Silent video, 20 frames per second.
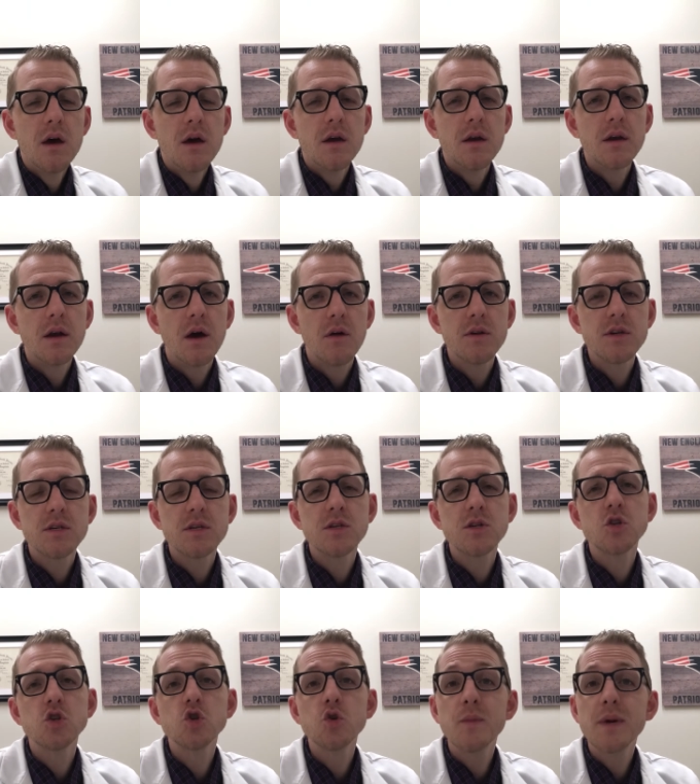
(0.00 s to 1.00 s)
Now, this is
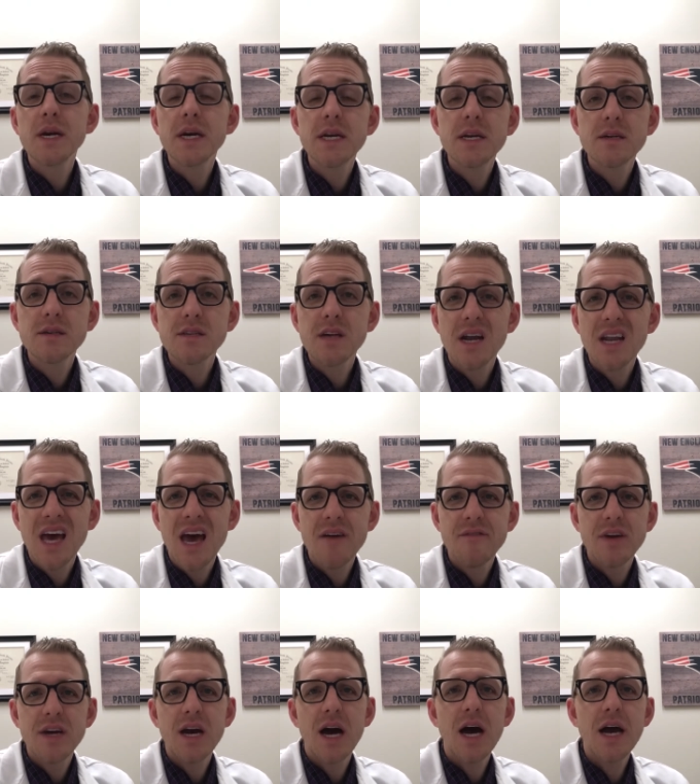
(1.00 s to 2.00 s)
assuming he does not
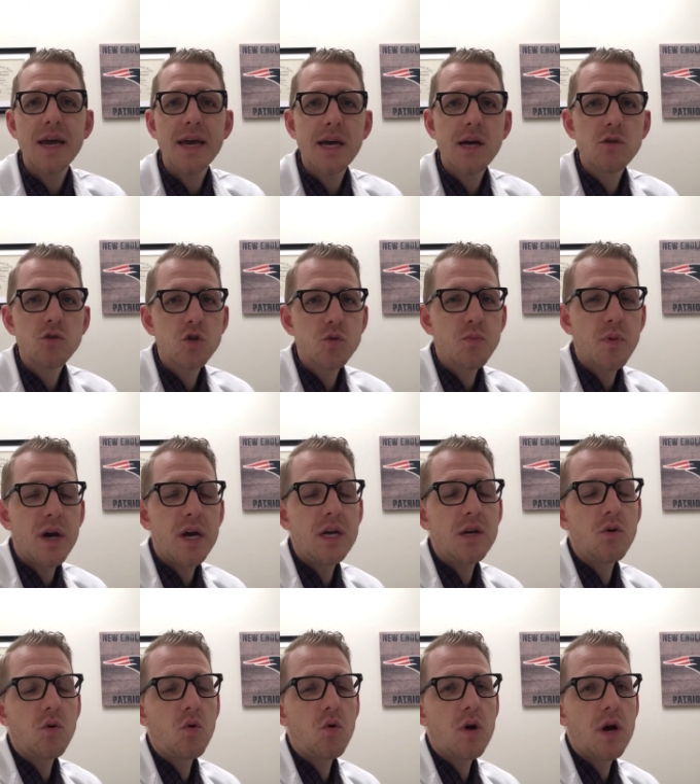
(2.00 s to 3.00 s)
have a high ankle
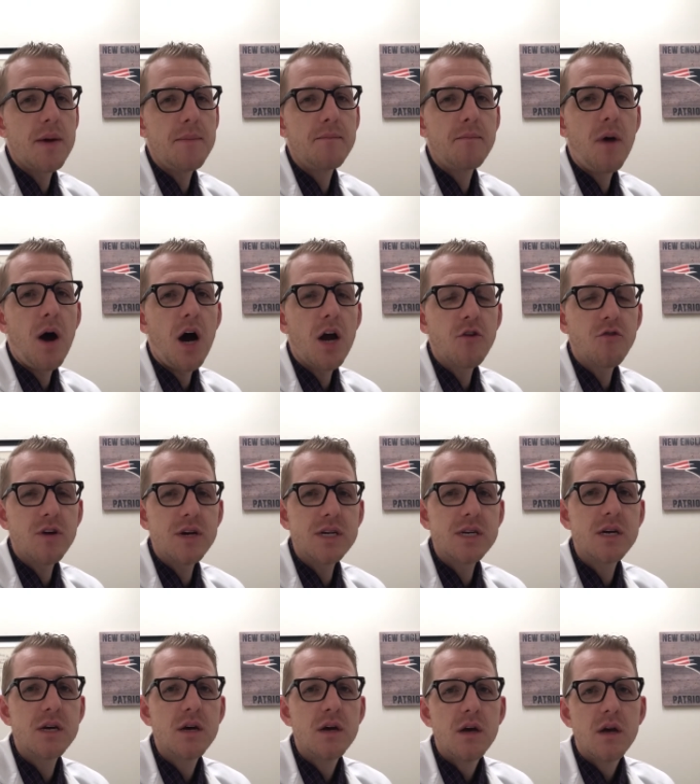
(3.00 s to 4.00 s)
sprain or a
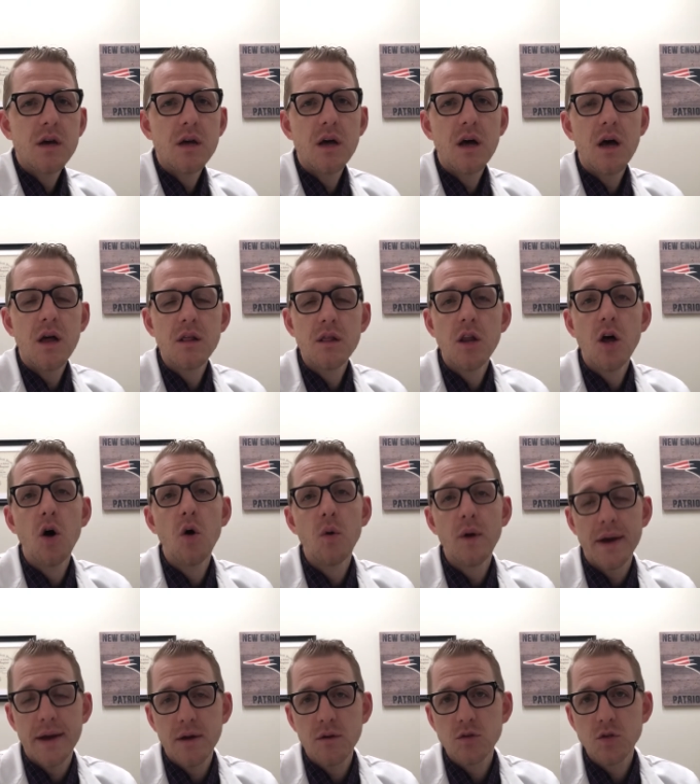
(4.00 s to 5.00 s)
moderate
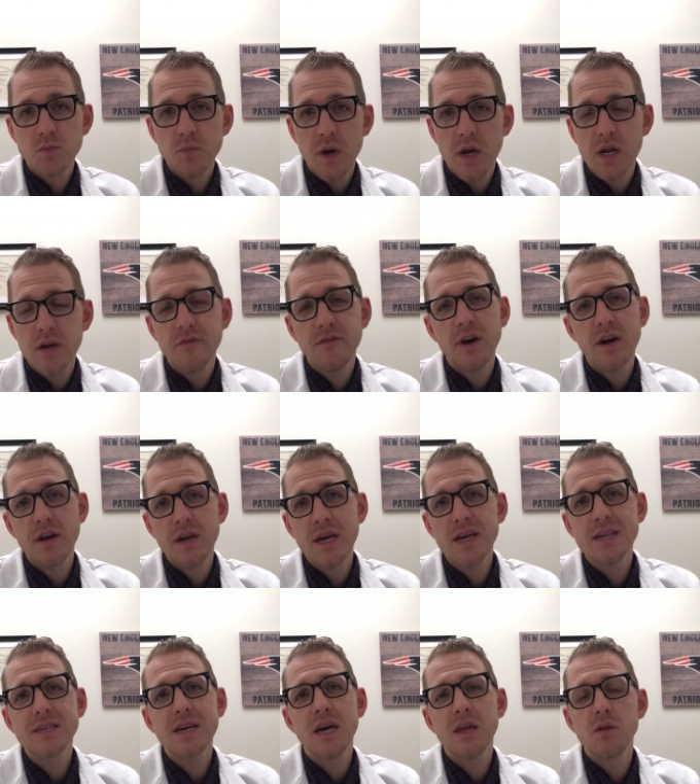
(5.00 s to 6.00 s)
low ankle sprain. If he
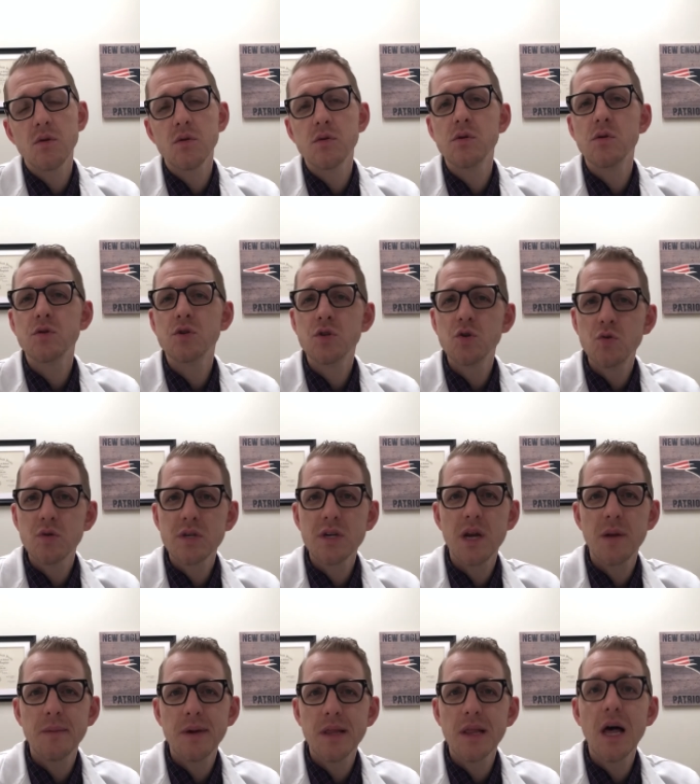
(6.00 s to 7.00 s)
has either of those two, it's
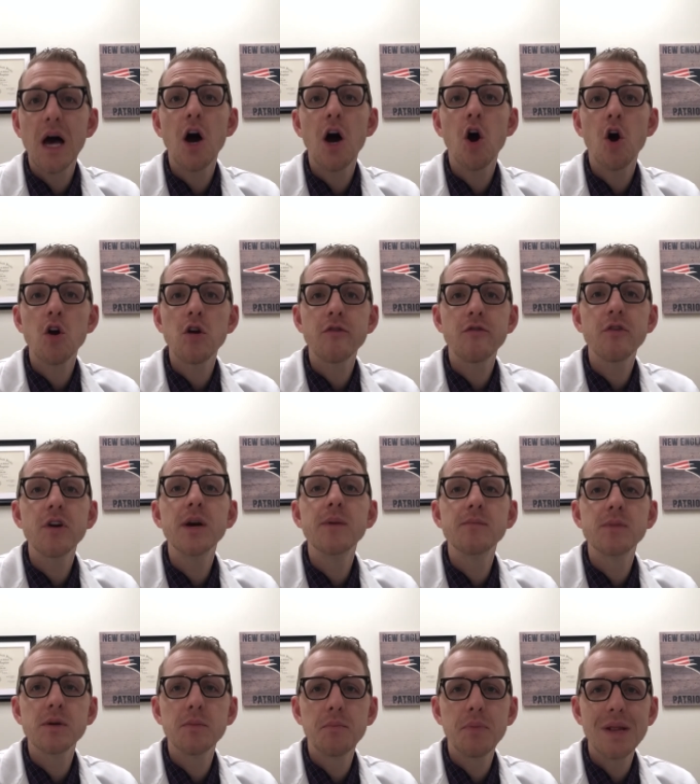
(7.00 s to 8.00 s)
going to be a lot harder for
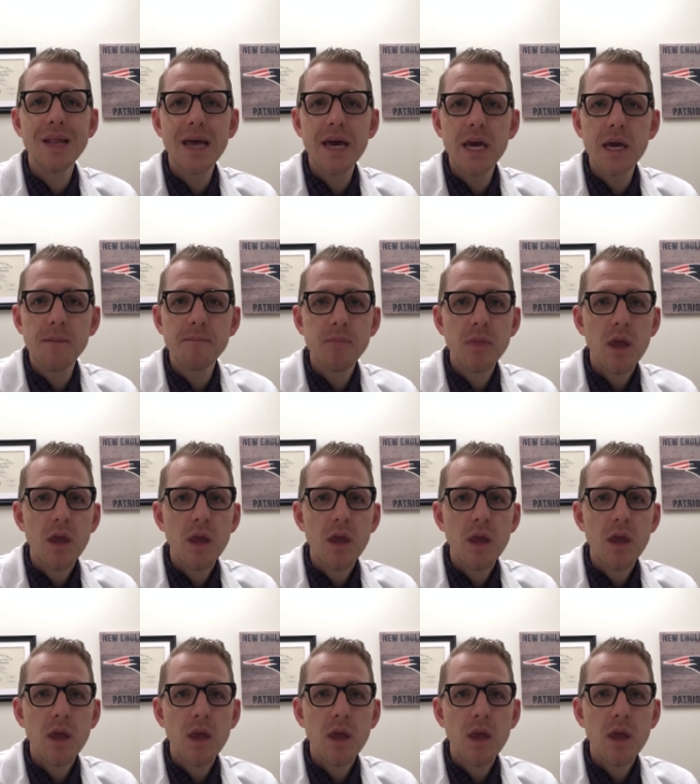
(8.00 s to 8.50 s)
him to play.